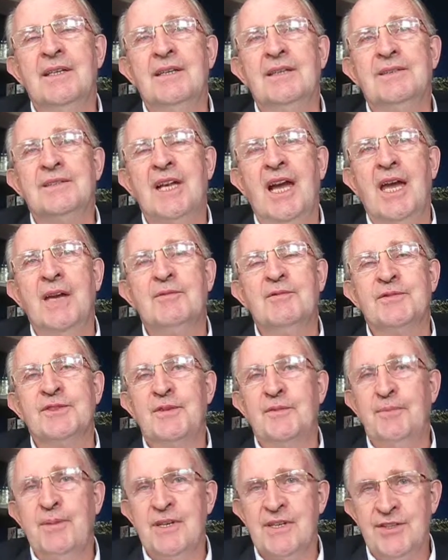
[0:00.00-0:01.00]
times
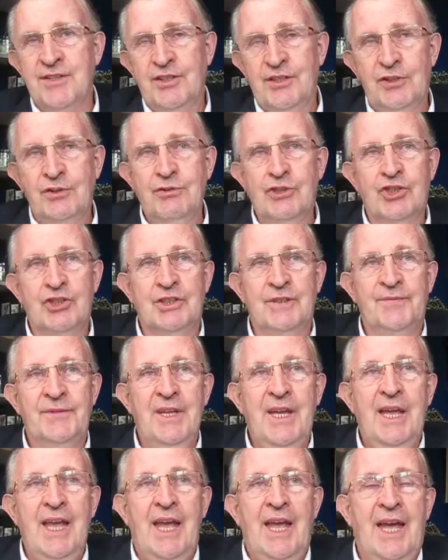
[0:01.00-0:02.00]
of persecution.
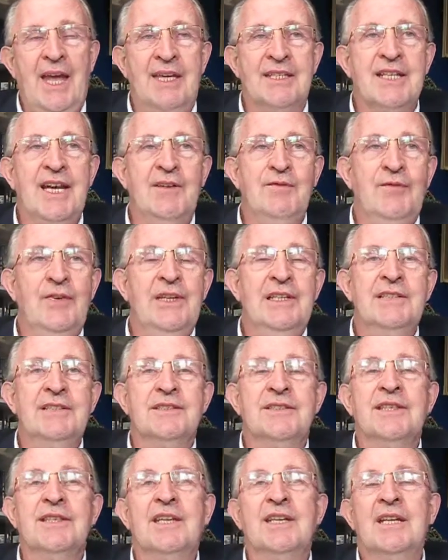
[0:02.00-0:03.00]
And I felt
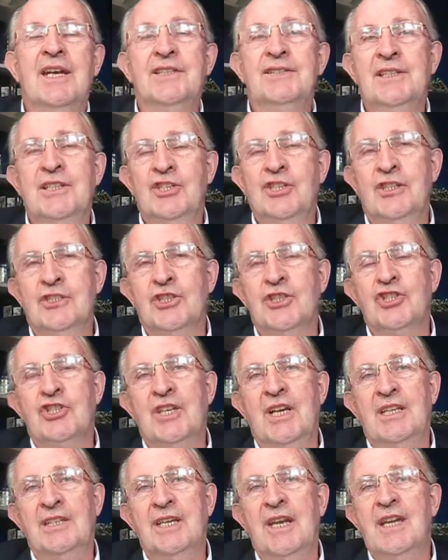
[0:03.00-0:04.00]
the Catholic Church in
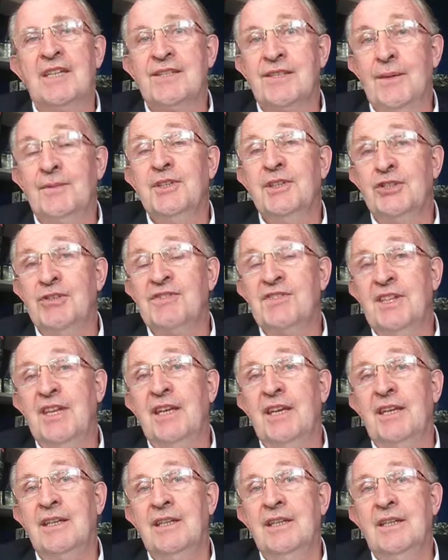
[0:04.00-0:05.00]
China had something to
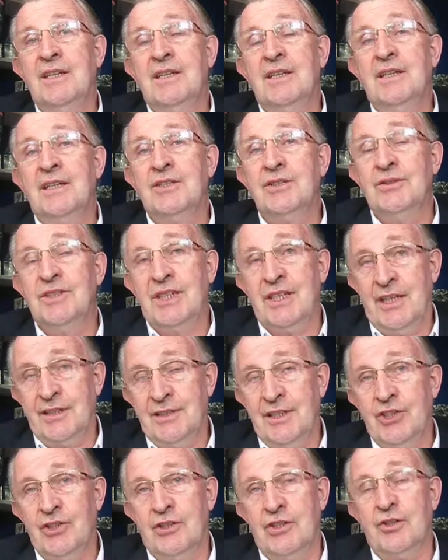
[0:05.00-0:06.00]
say to the
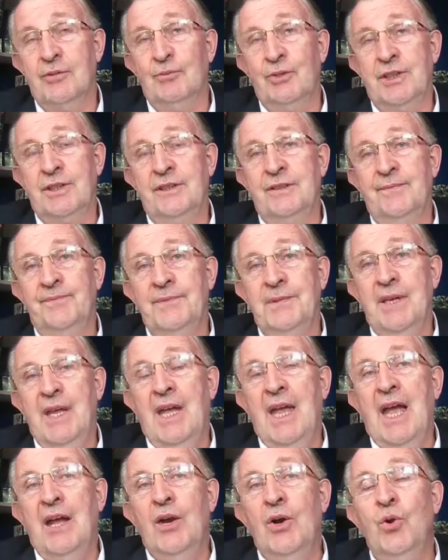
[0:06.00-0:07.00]
Catholic Church in Britain.
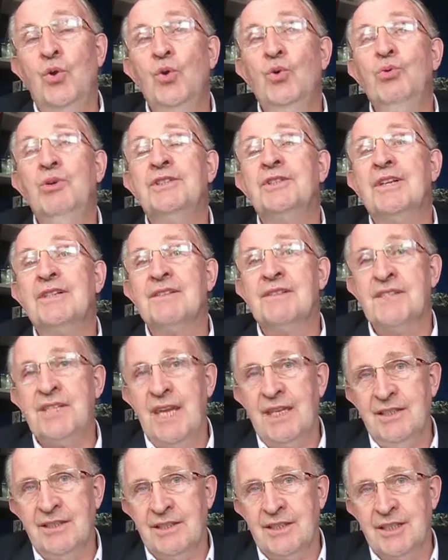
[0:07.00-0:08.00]
Who would
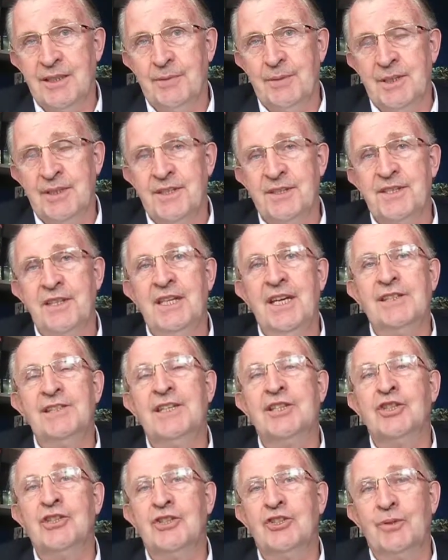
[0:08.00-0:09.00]
understand it? Because the
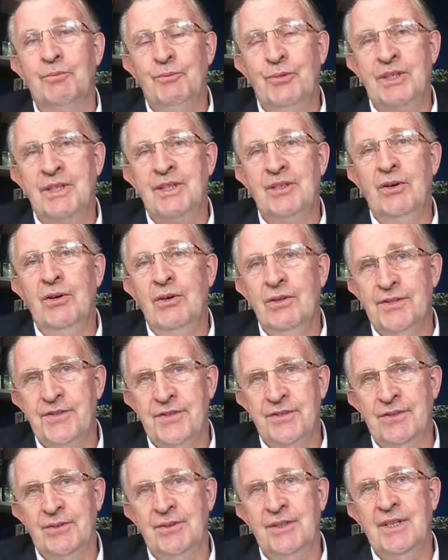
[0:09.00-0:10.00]
Catholic Church in Britain
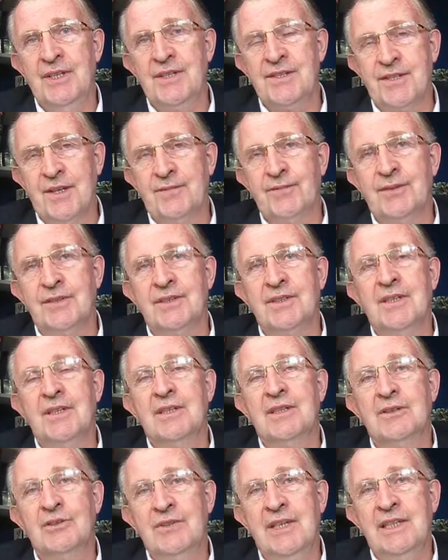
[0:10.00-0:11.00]
also suffered
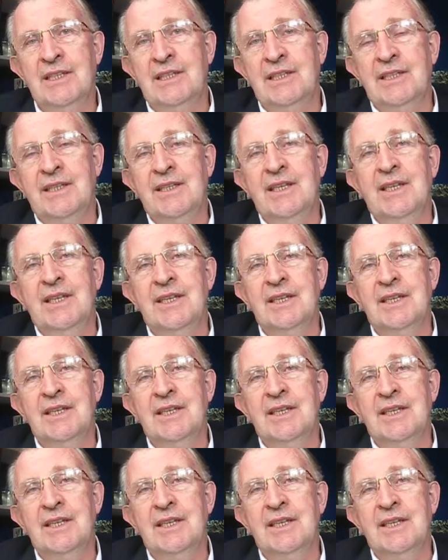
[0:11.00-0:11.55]
greatly